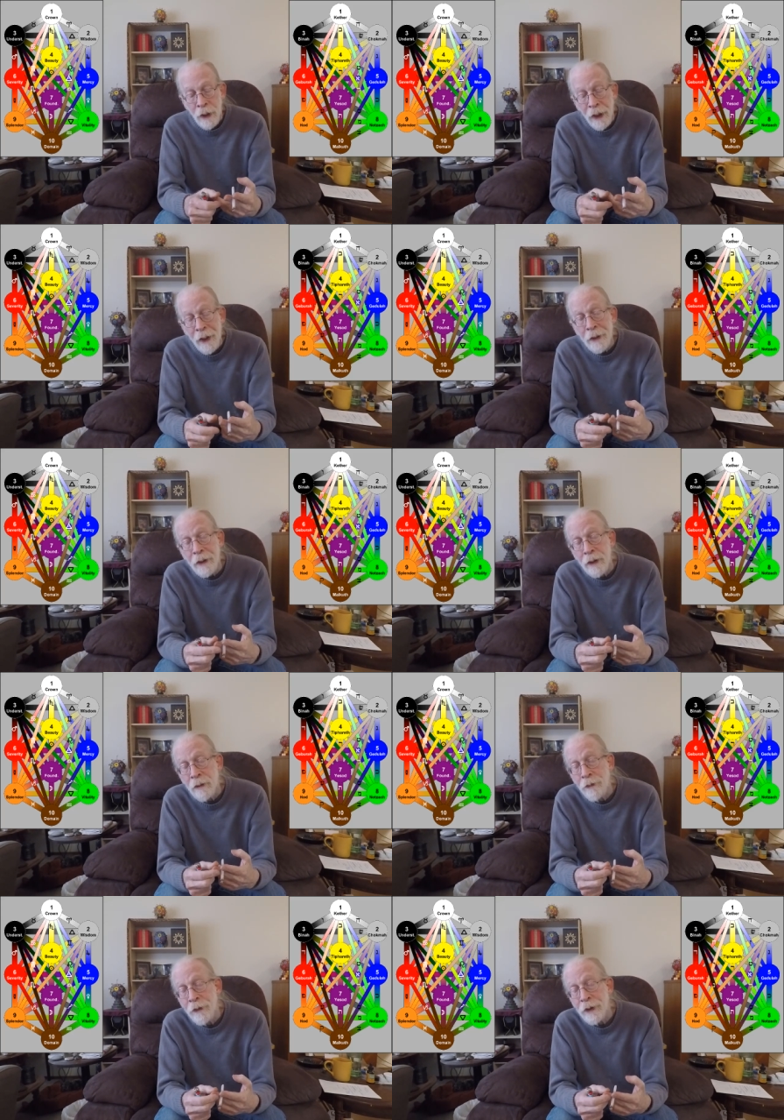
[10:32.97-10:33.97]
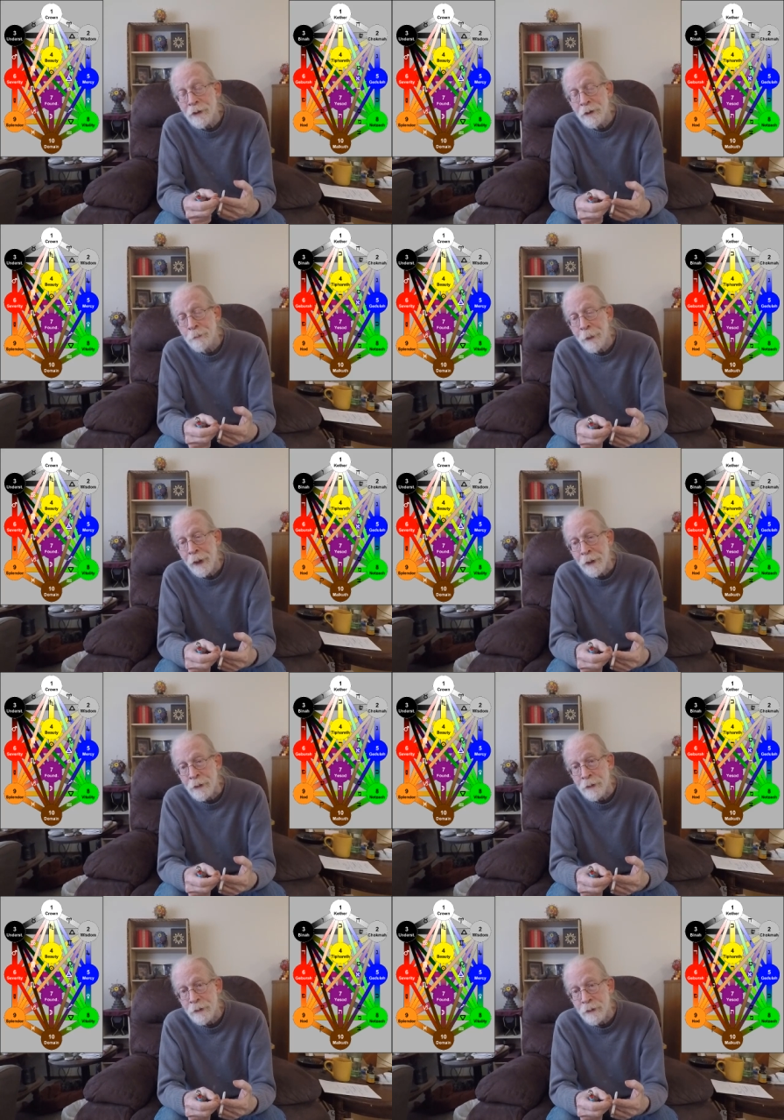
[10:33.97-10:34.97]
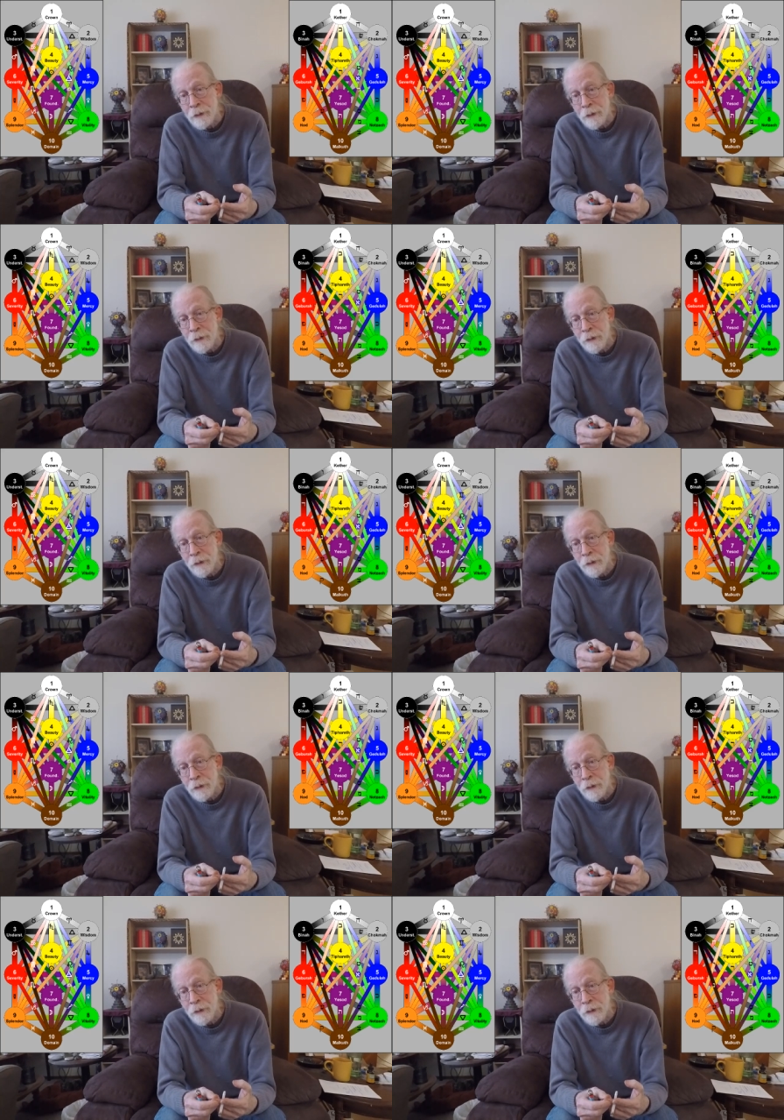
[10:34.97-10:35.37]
and infinite space.